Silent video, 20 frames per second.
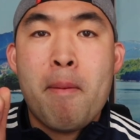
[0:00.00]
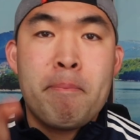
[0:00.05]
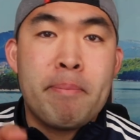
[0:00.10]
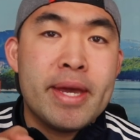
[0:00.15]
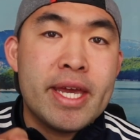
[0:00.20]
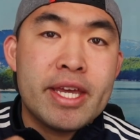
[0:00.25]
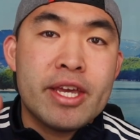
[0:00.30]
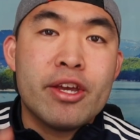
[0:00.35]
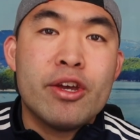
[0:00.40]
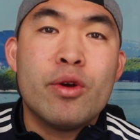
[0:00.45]

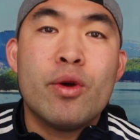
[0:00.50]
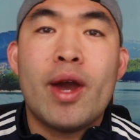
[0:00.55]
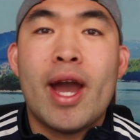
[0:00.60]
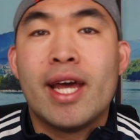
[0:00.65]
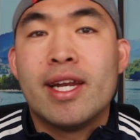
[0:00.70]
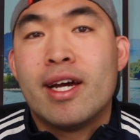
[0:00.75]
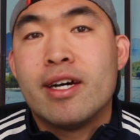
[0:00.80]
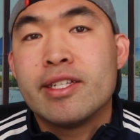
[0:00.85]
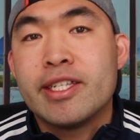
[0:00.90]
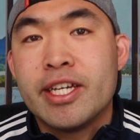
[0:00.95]
be you,
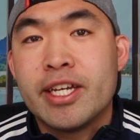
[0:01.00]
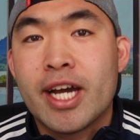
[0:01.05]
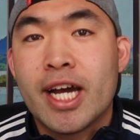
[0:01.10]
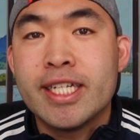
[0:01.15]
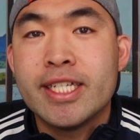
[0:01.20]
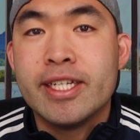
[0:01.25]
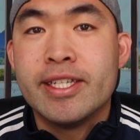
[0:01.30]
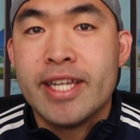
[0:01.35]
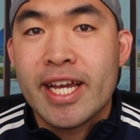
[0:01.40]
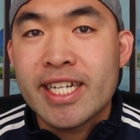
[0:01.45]
and I'll see you
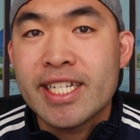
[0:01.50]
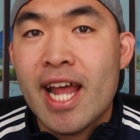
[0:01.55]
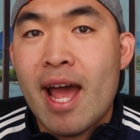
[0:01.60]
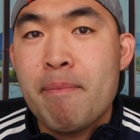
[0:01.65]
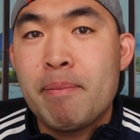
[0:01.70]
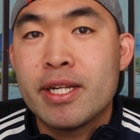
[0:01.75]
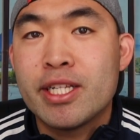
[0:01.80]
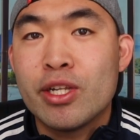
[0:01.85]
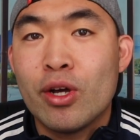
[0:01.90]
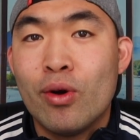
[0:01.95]
guys in the next
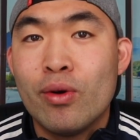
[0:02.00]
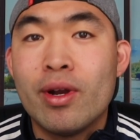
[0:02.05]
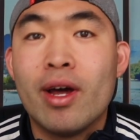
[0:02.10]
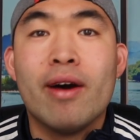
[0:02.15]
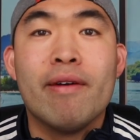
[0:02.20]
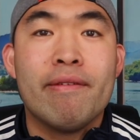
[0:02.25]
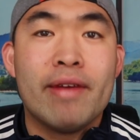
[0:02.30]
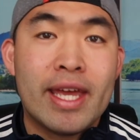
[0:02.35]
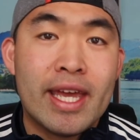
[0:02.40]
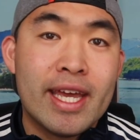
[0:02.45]
episode
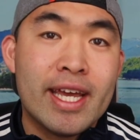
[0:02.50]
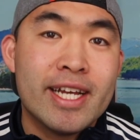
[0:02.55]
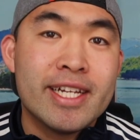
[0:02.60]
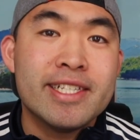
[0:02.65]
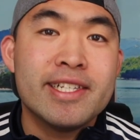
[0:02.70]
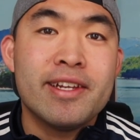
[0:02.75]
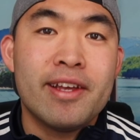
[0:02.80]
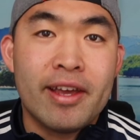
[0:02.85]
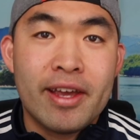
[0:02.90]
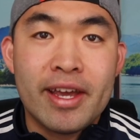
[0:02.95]
of
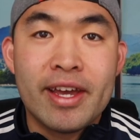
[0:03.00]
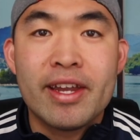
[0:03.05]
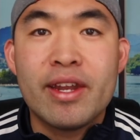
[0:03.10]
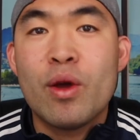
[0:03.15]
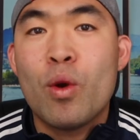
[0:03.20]
Is It